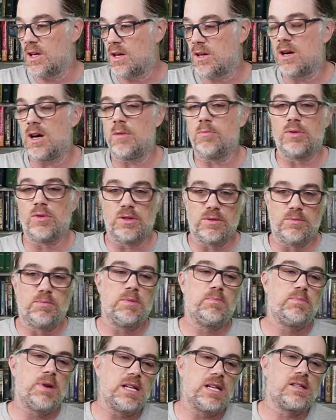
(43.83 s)
couple,
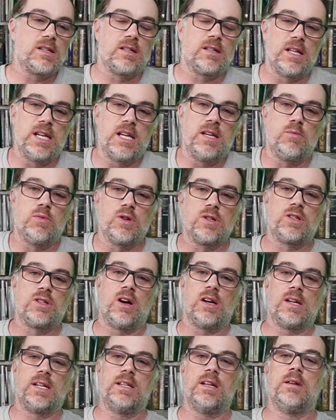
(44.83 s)
but basically we're
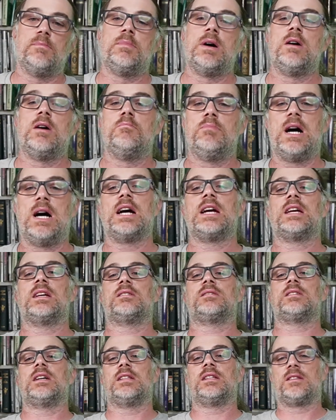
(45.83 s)
talking about
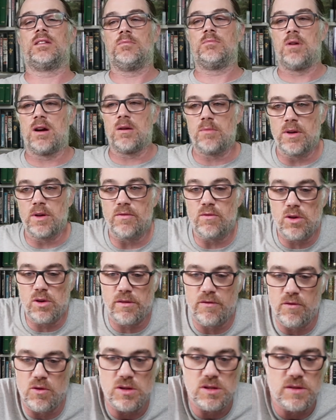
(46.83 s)
bias at the Department of
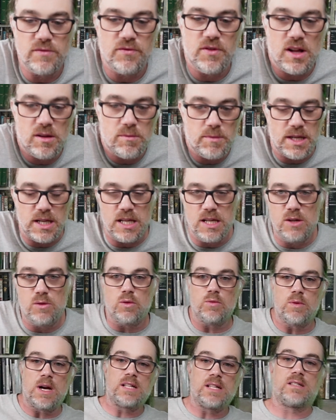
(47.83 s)
Workforce Development,
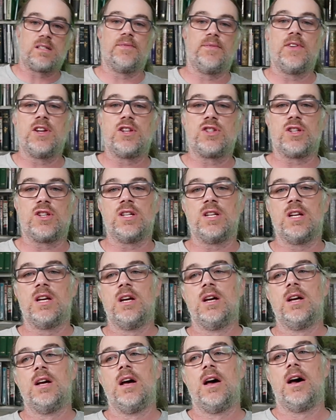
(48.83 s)
Equal Rights Division,
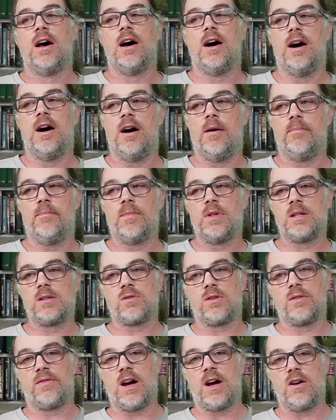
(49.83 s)
and
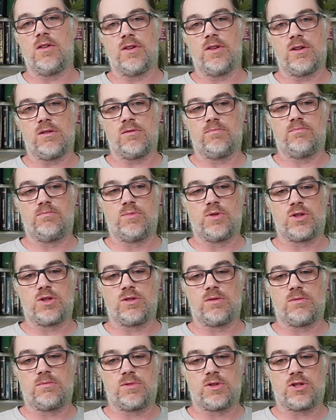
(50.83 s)
sort of how they're
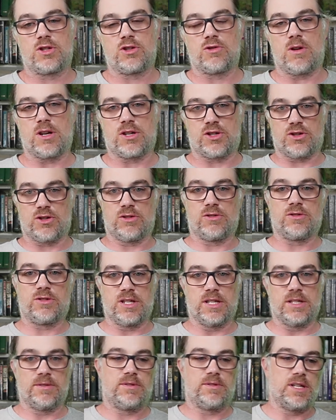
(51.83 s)
structured
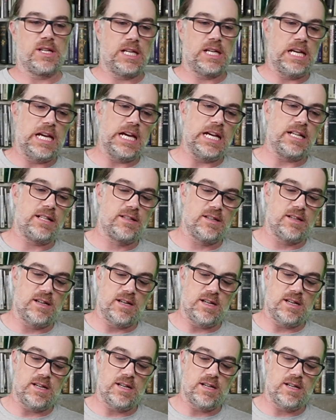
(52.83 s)
to get
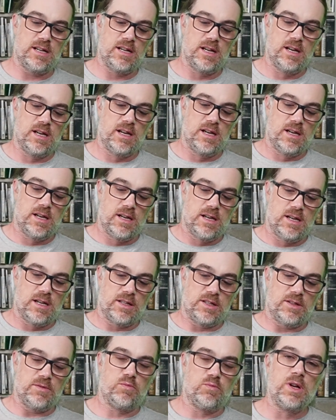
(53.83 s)
to
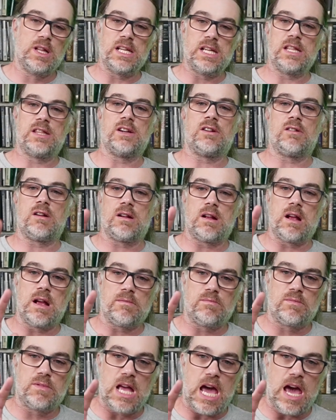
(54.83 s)
really they're
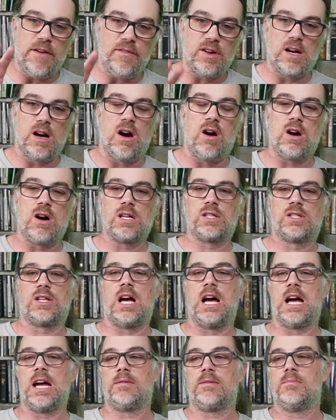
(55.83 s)
having a hard
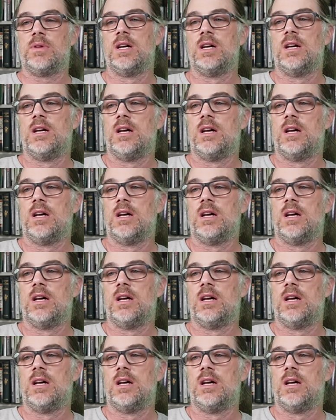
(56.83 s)
time